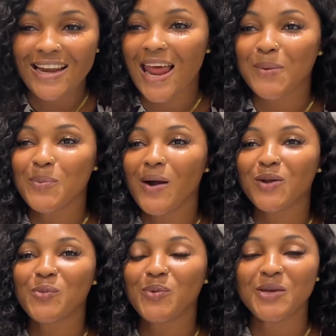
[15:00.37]
Like people are
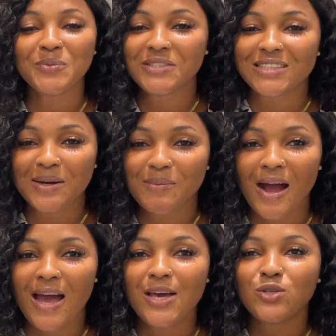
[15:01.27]
not playing with
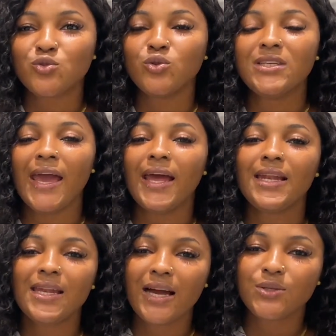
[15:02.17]
jackpot. So the
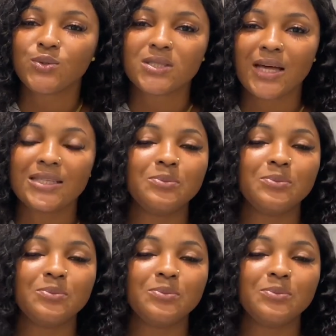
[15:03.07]
earlier you start,